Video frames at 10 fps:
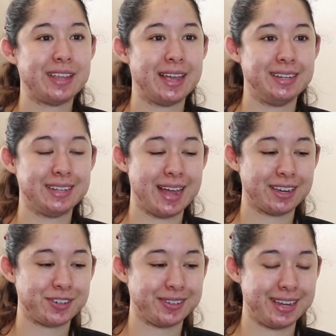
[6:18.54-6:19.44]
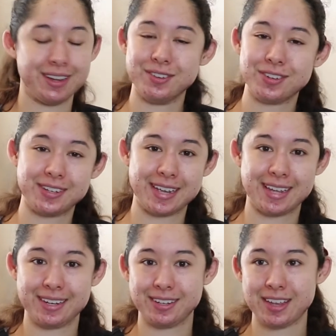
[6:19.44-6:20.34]
and actually
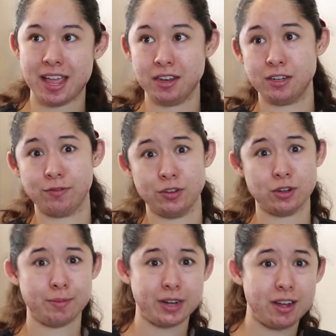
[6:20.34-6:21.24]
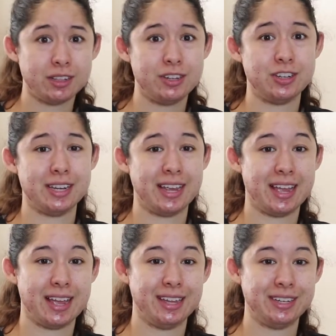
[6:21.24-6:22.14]
understand different
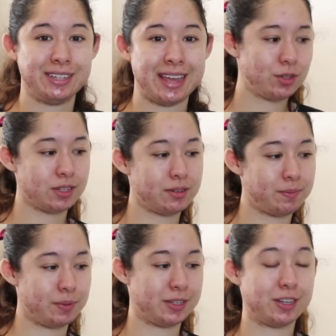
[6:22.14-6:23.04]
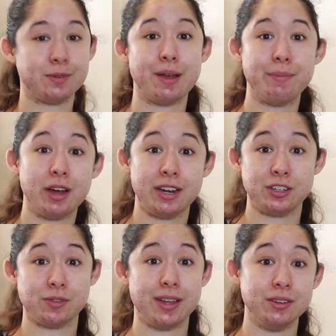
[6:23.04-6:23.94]
terminology and how to position my body
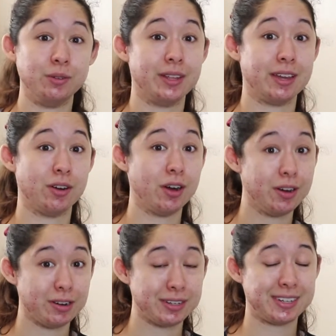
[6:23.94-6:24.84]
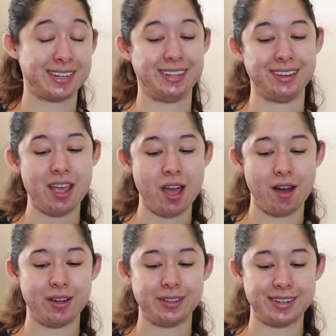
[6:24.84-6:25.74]
so I don't get hurt and
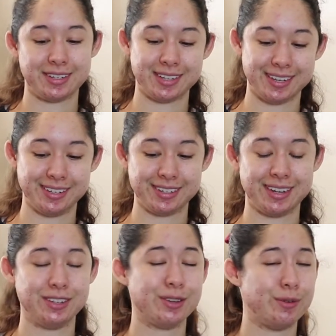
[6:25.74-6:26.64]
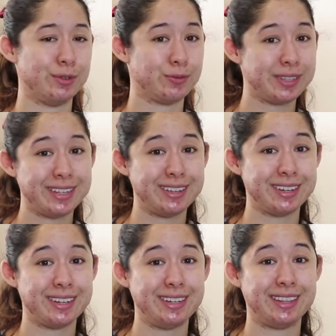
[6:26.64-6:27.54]
all these things. And so it was really
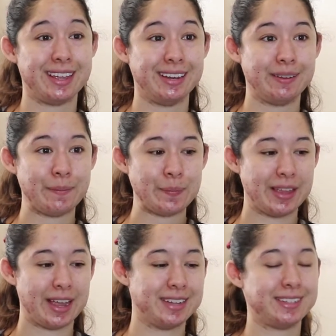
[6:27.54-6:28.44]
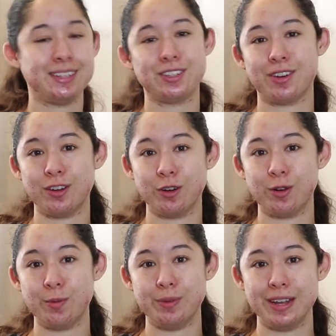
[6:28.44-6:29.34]
good that as things started
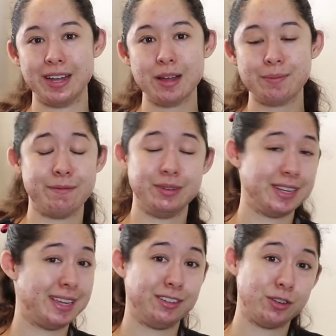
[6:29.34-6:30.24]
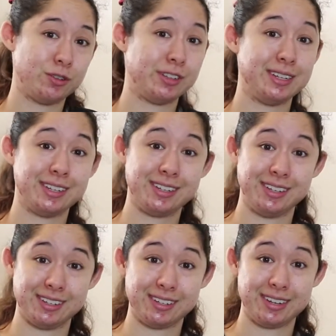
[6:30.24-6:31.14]
opening up, I've been taking socially
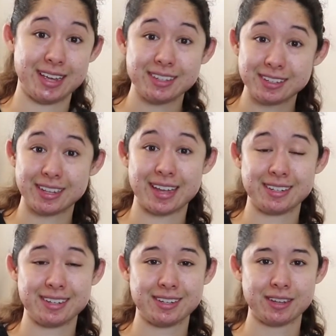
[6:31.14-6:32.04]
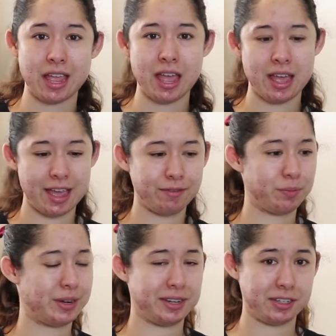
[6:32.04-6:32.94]
distanced dance classes,
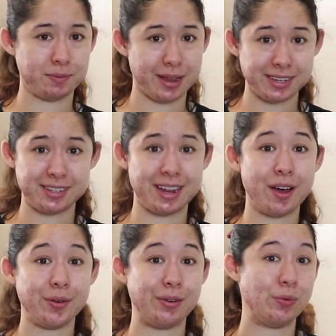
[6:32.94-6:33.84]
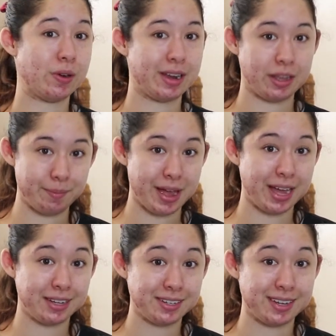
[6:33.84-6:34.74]
everybody's spaced out and wearing a
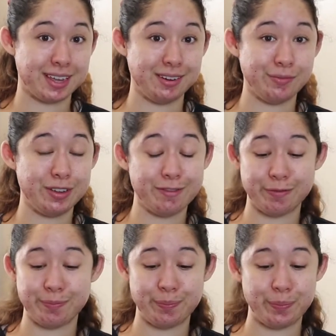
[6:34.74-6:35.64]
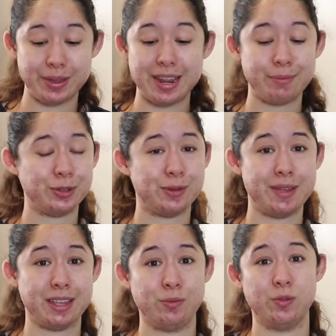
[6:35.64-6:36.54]
mask, and we've been able to
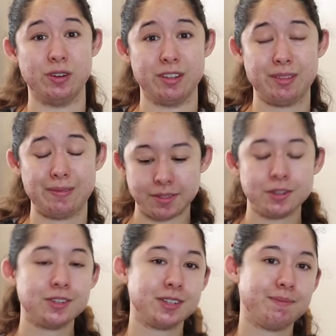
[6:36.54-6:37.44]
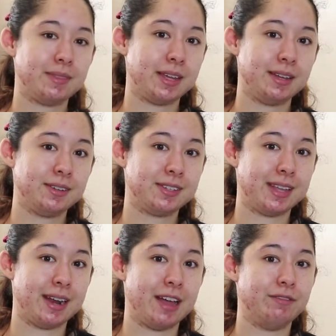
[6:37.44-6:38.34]
make it work. Those are some things
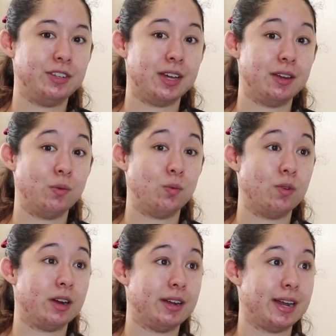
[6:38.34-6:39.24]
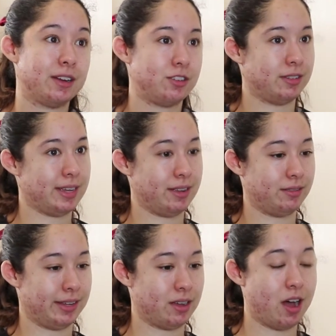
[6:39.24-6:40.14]
that I've done where it actually
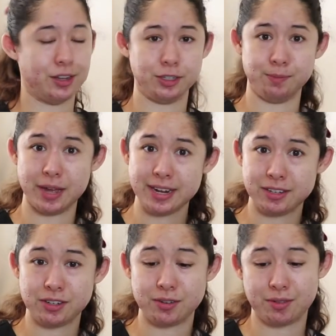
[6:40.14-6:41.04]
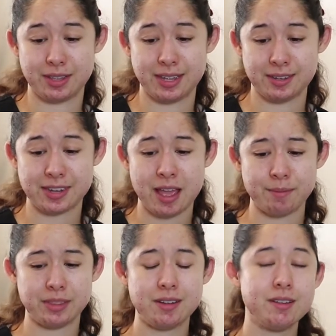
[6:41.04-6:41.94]
costs money to do things,
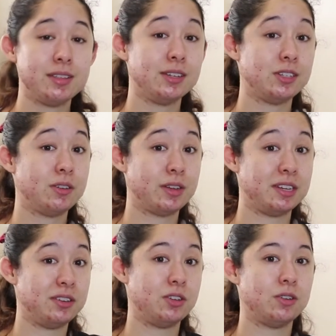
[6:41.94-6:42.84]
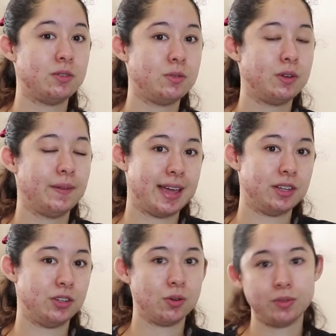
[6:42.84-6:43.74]
but there are things you can do
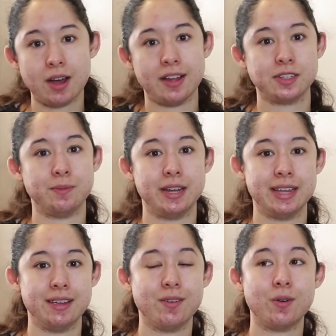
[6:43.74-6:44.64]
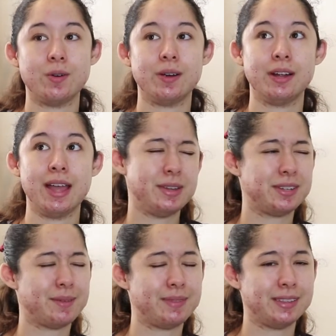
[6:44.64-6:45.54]
that don't cost money or can be
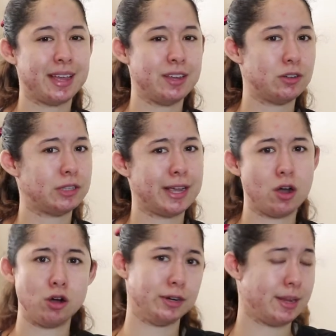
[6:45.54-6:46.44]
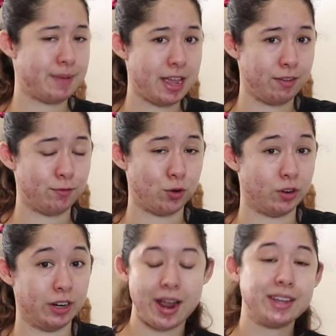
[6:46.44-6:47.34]
something that you're already paying
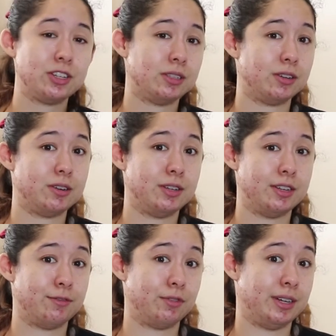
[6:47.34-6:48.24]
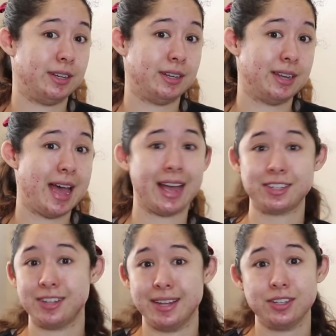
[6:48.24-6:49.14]
for. Trying to learn different
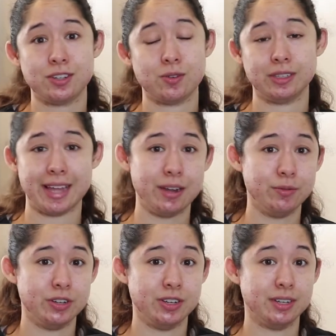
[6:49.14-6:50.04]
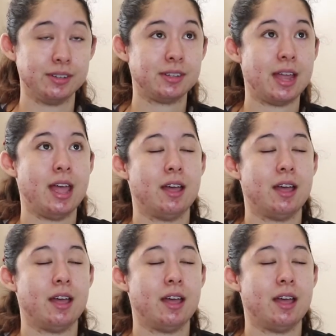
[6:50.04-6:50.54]
accents or languages.